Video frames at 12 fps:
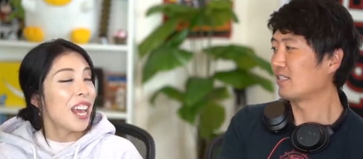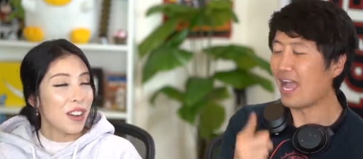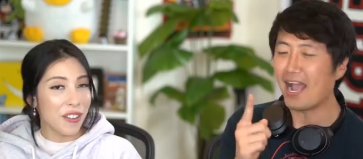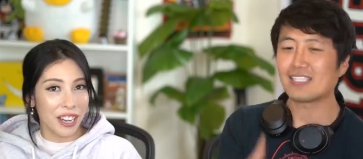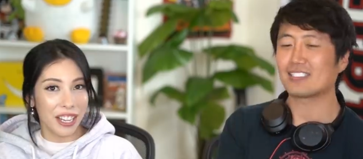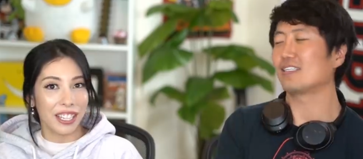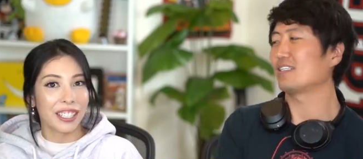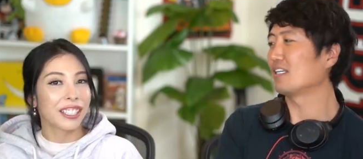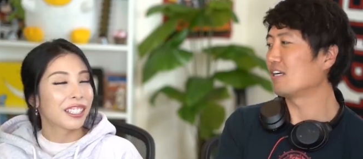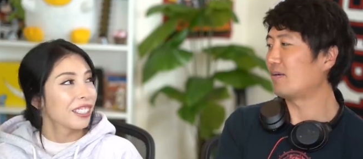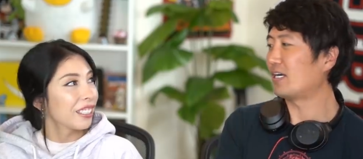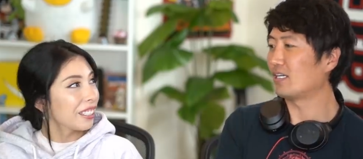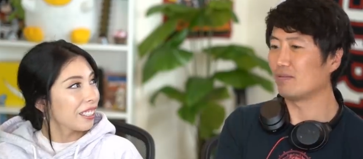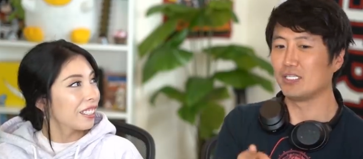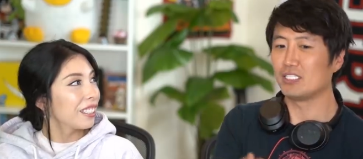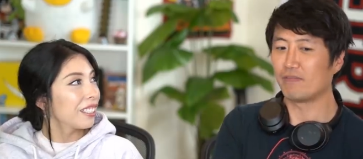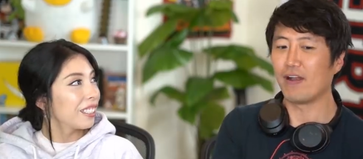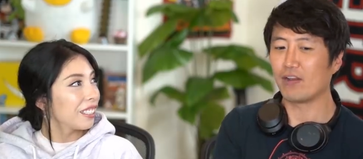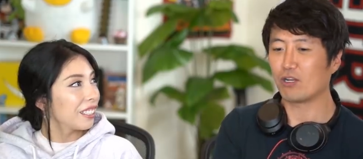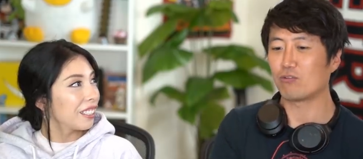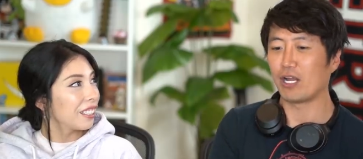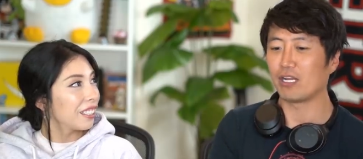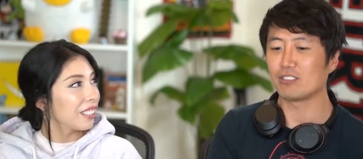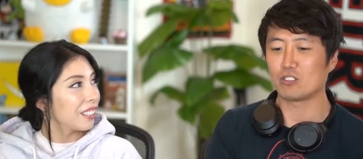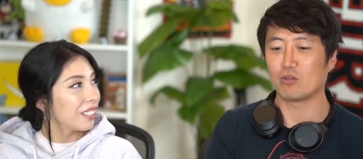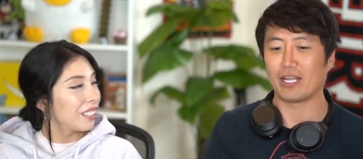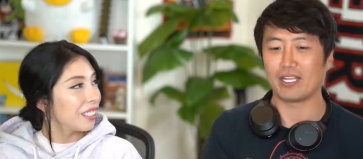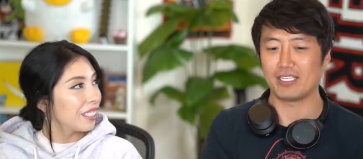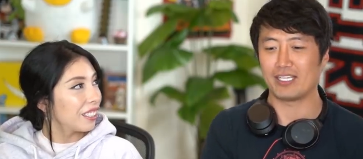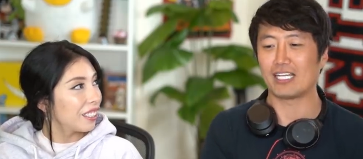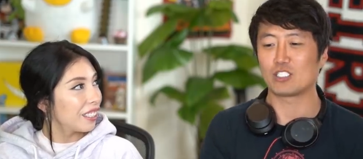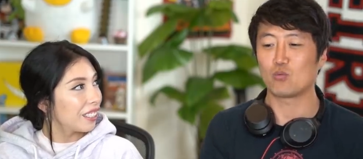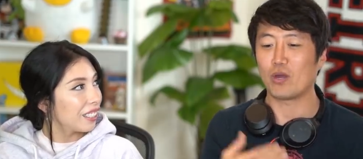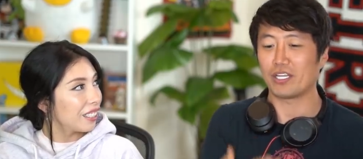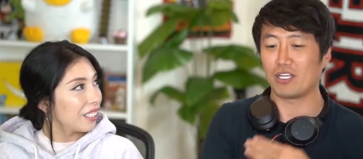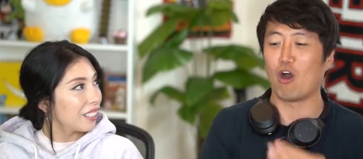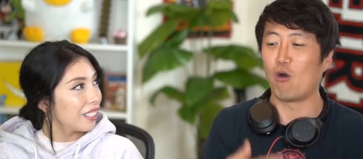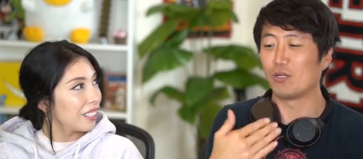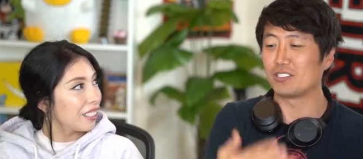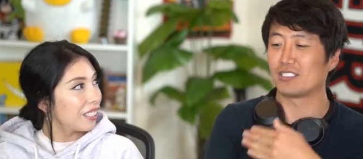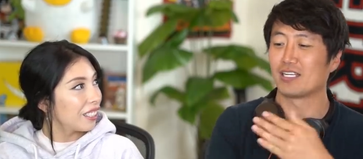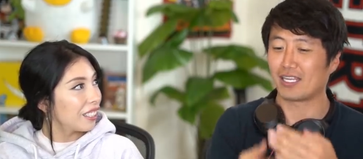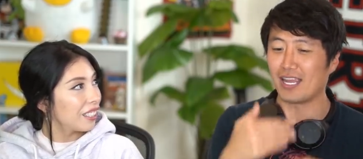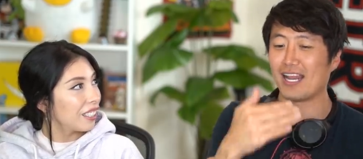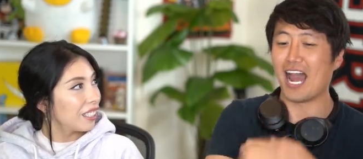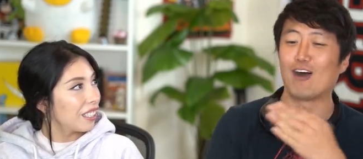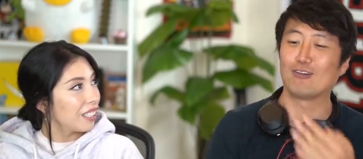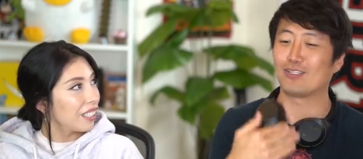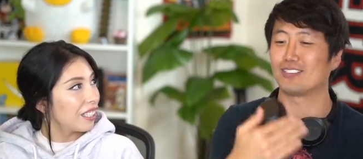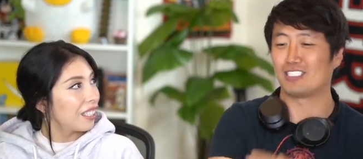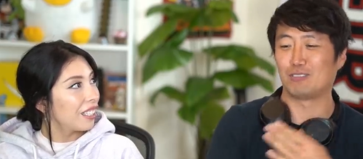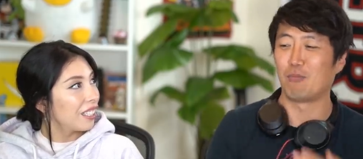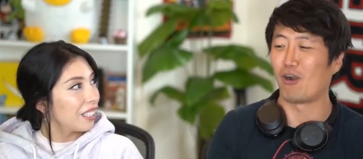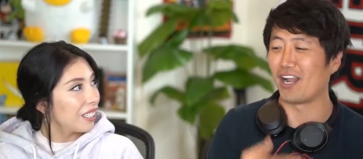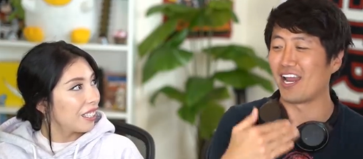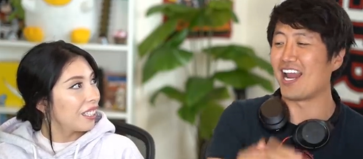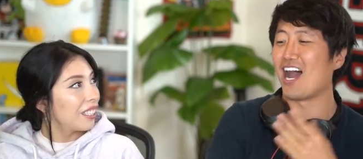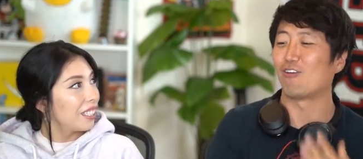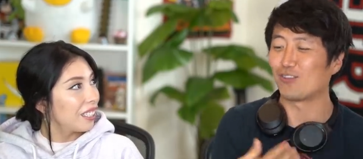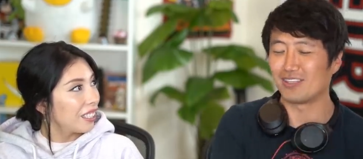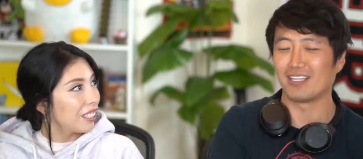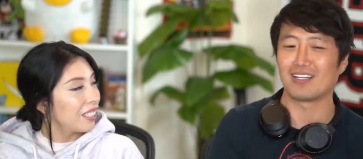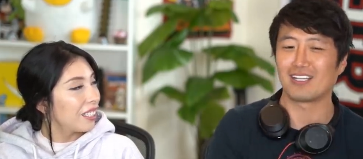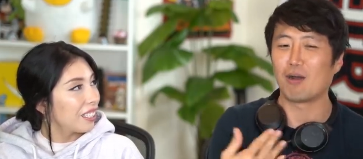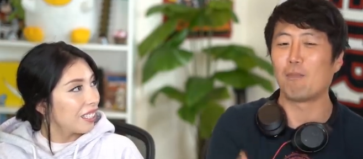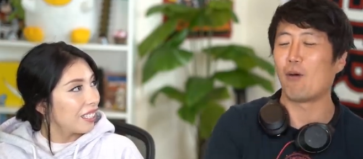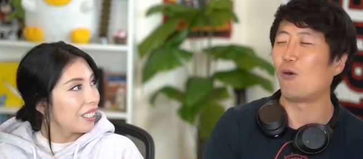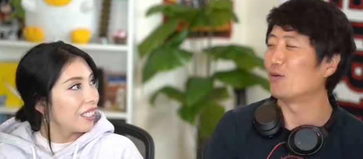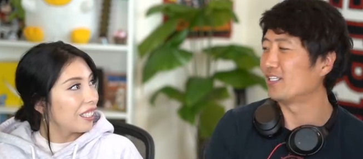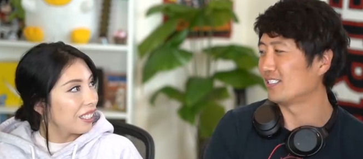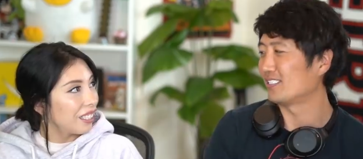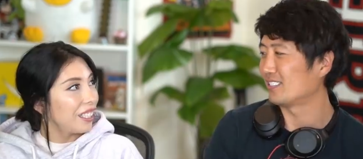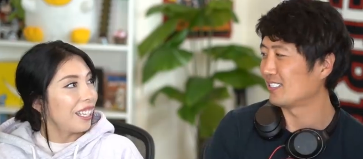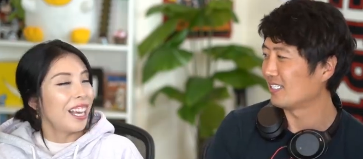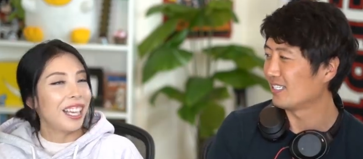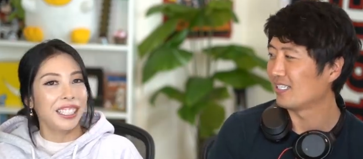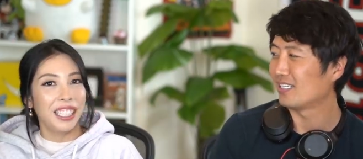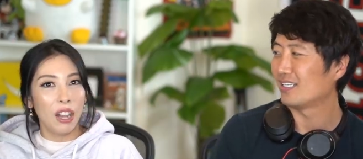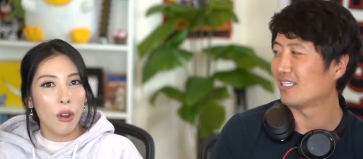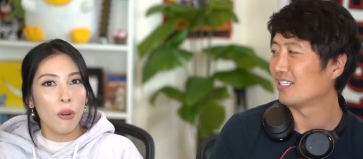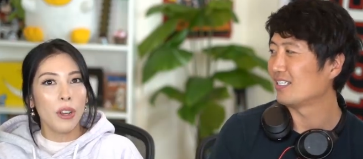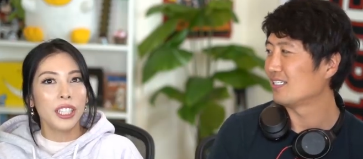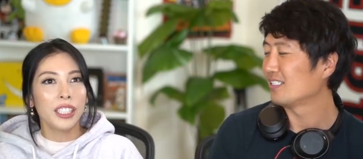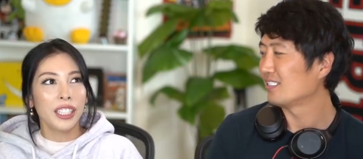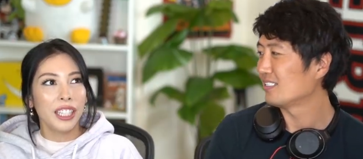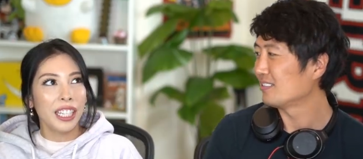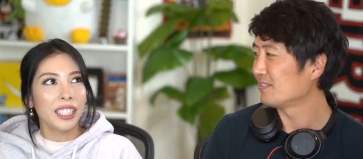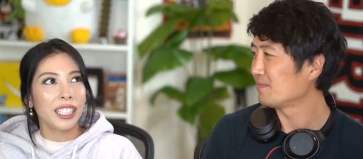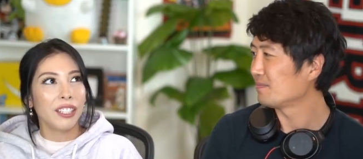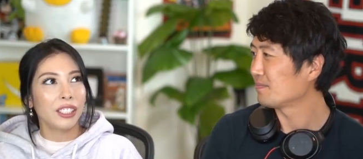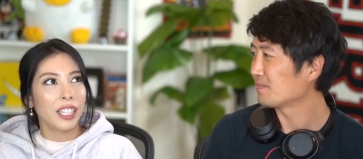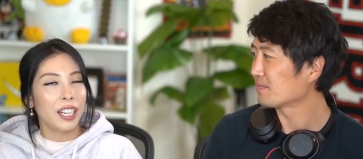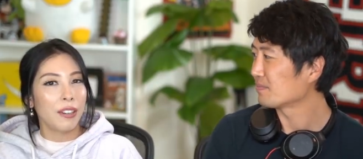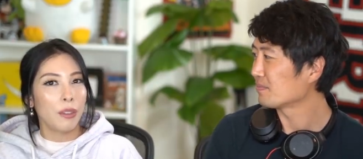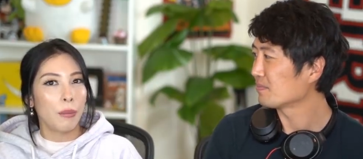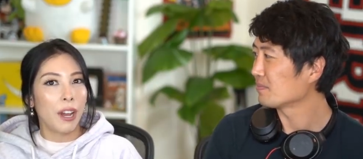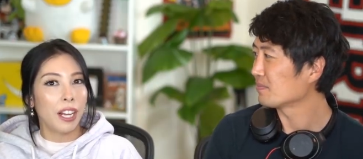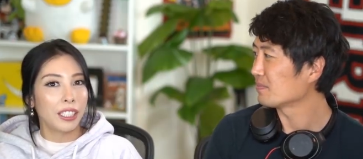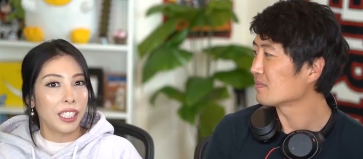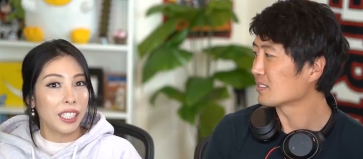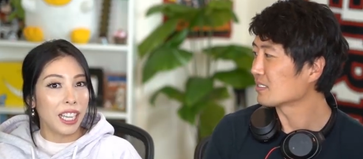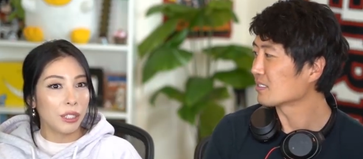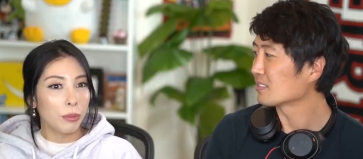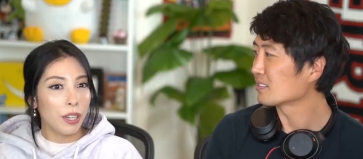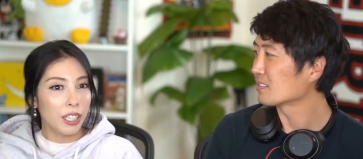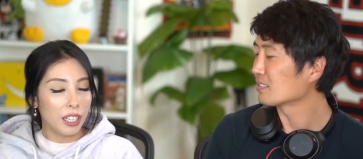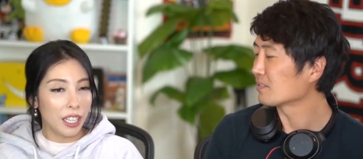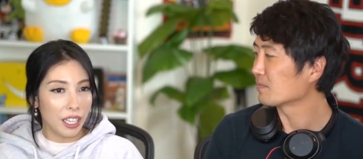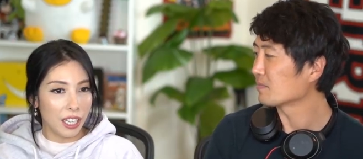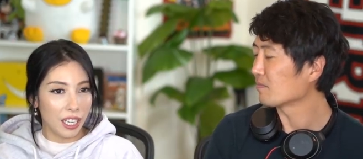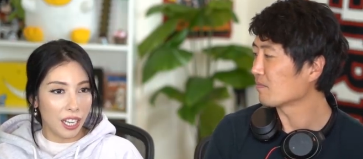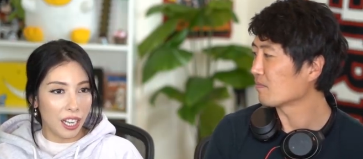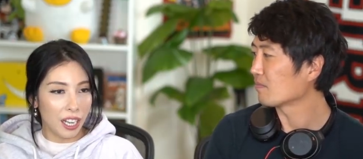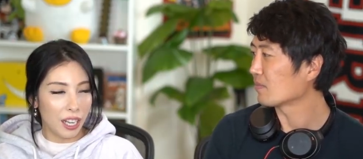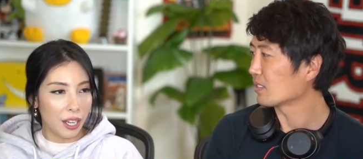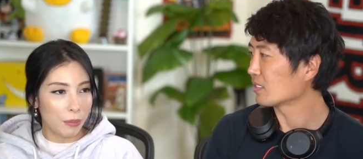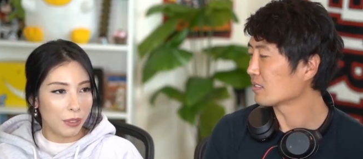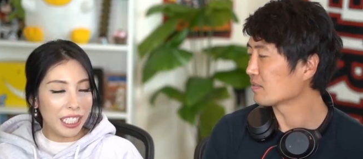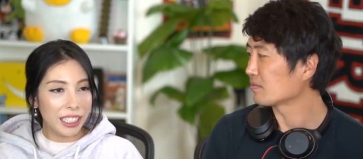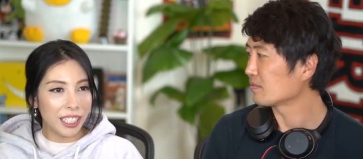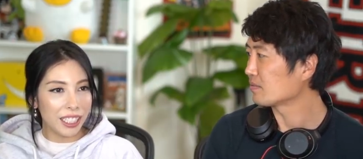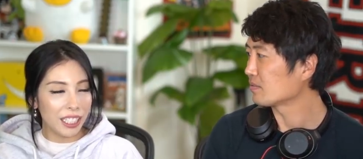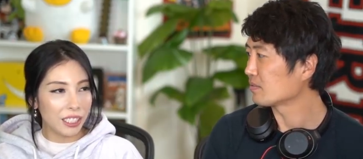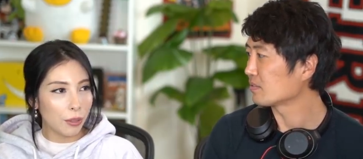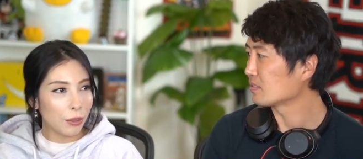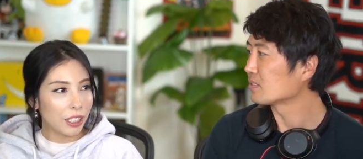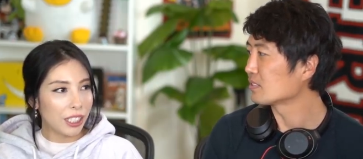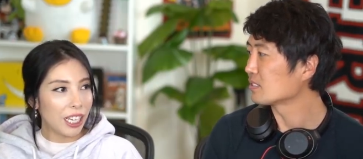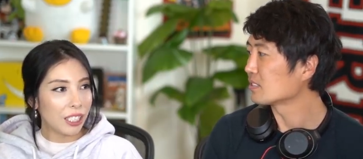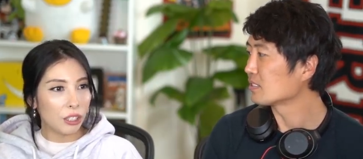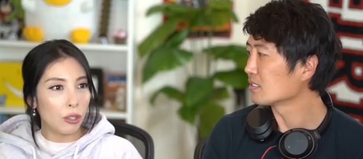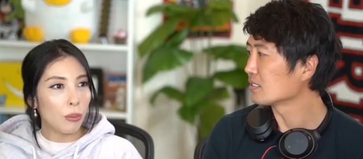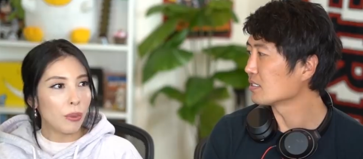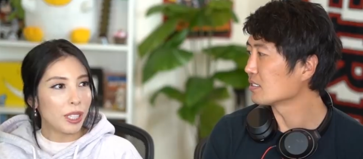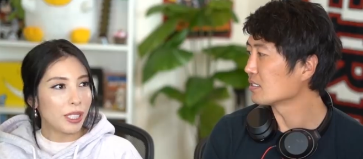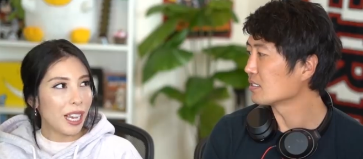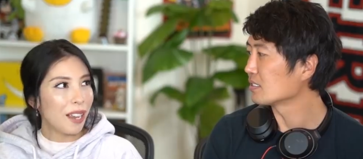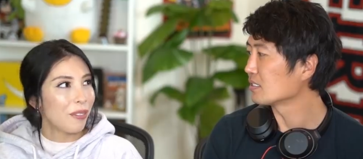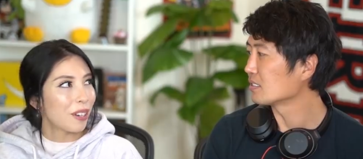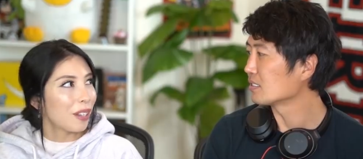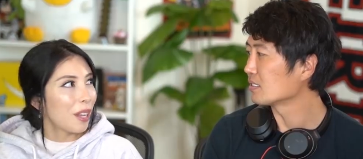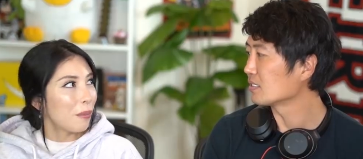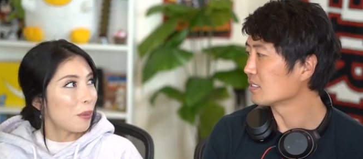Speaker 1: That's the thing about him. He's very creative, so that he, that's why he always can outsmart and outthink the opponent.
Speaker 2: Yes, he always thinks outside of the box. And that's what the um, Lisa Lisa was saying. So nobody's ever climbed